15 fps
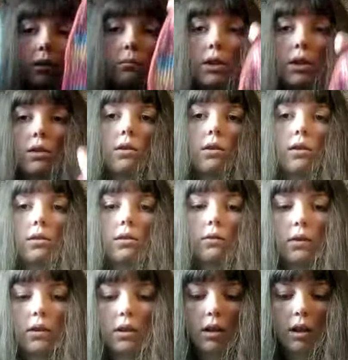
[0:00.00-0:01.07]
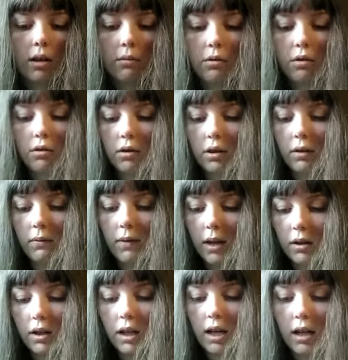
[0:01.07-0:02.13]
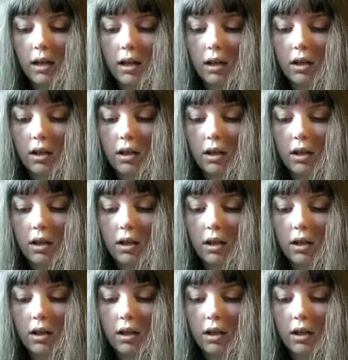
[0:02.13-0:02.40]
because obviously I was using a variegated